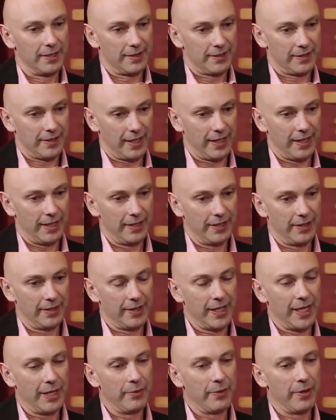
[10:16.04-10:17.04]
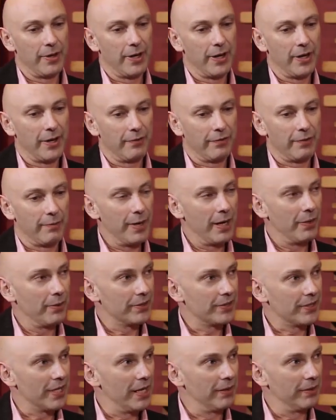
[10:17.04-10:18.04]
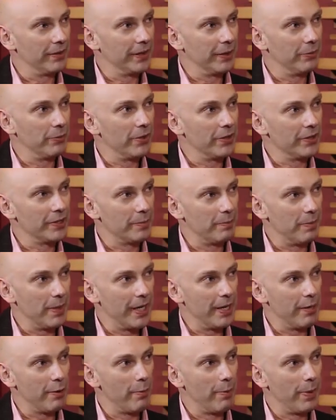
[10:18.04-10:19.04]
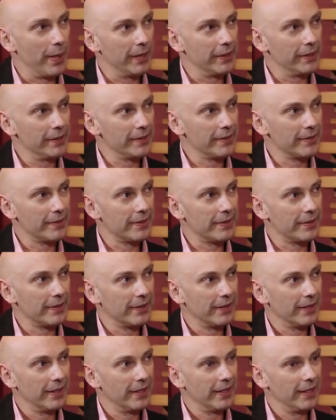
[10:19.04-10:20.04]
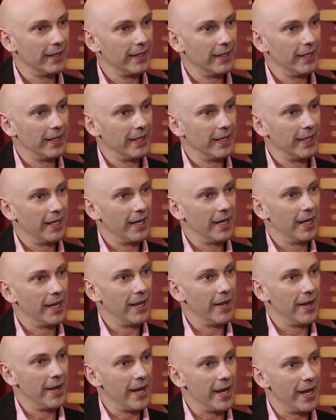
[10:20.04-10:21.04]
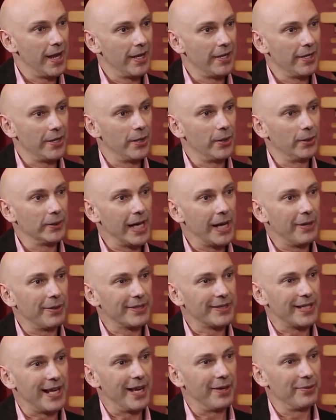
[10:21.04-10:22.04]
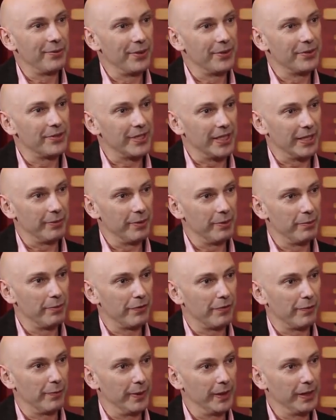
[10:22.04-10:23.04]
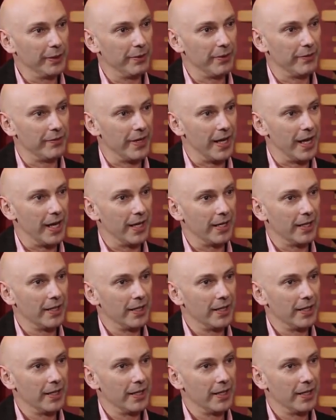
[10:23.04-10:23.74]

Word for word: saying that they were from out of town and they wanted to buy our pills and then the old out of town routine. We were familiar with that.